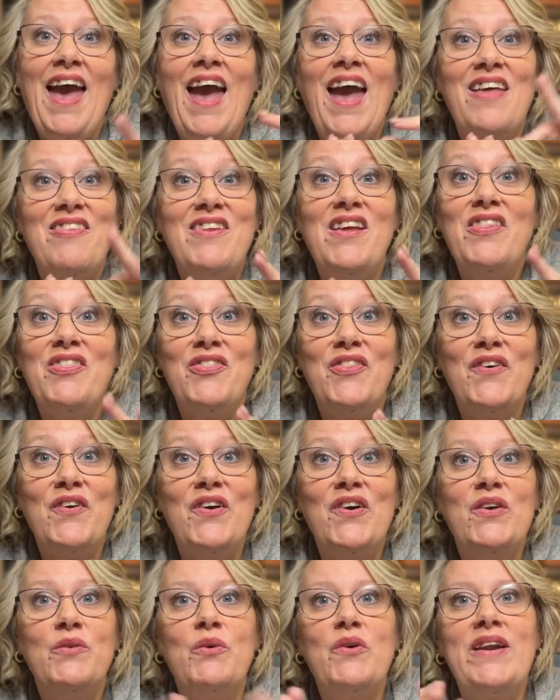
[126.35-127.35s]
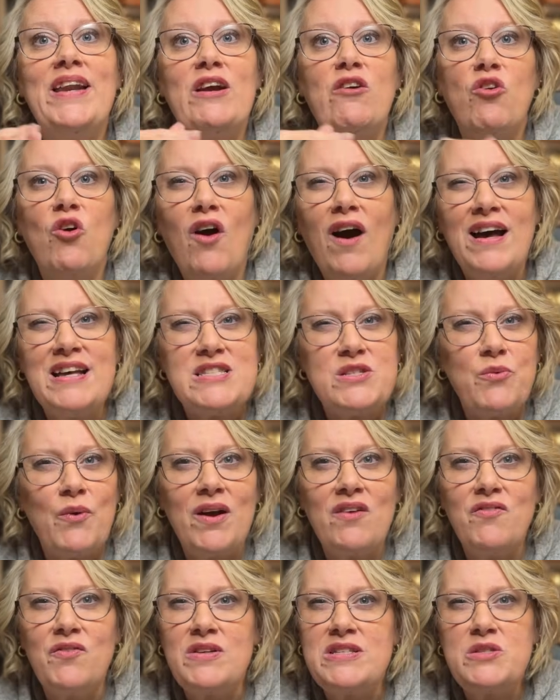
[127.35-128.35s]
And then third, we're going to
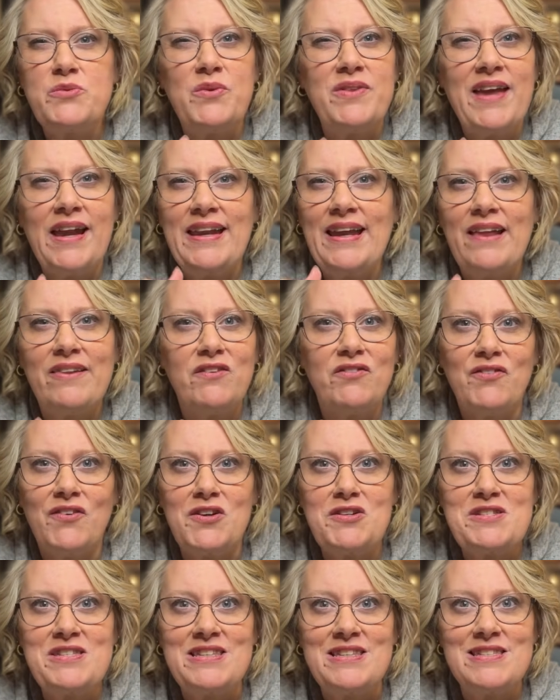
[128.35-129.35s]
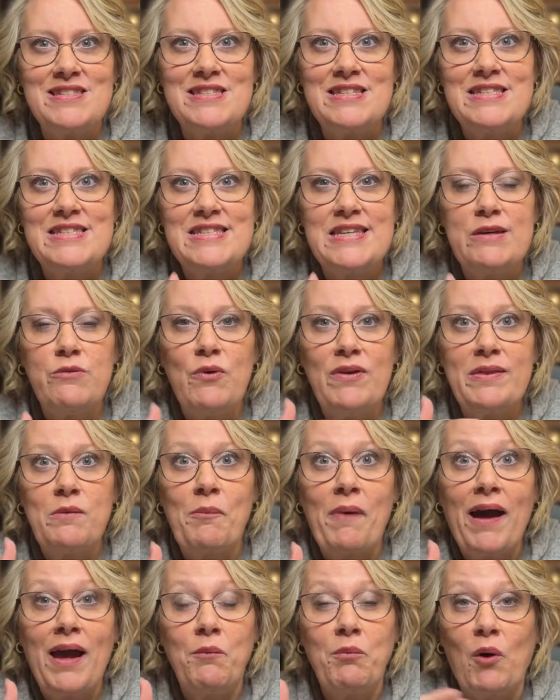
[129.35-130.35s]
cross-reference with any other verses to see what the
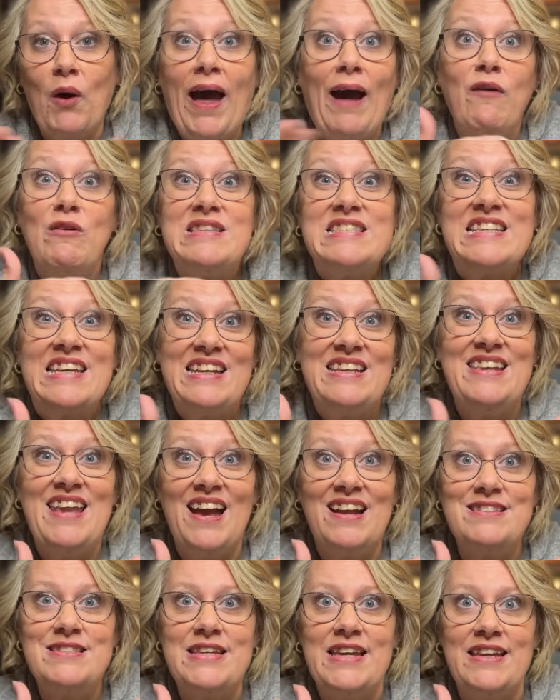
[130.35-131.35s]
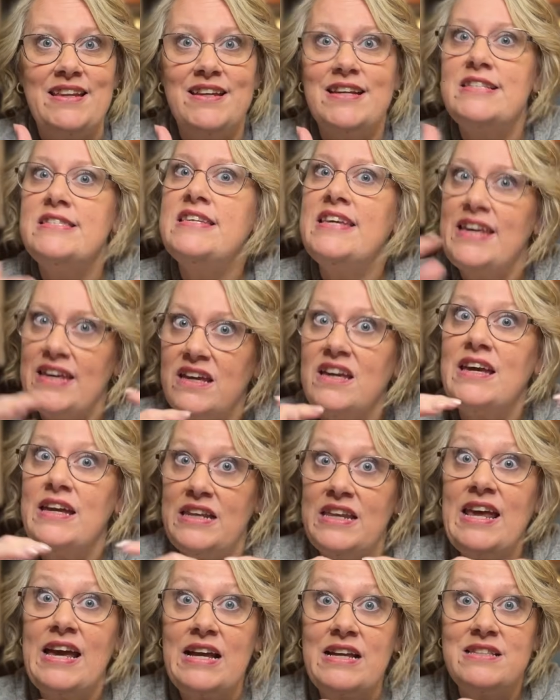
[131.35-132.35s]
Bible, how it's connecting, because it
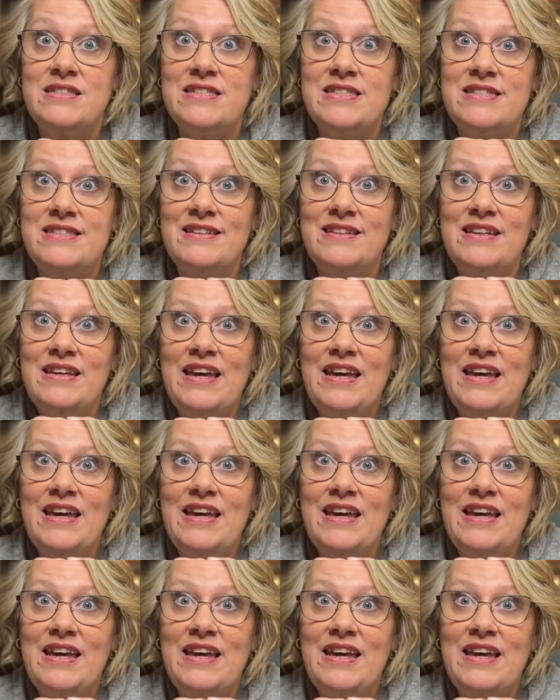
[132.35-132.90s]
connects.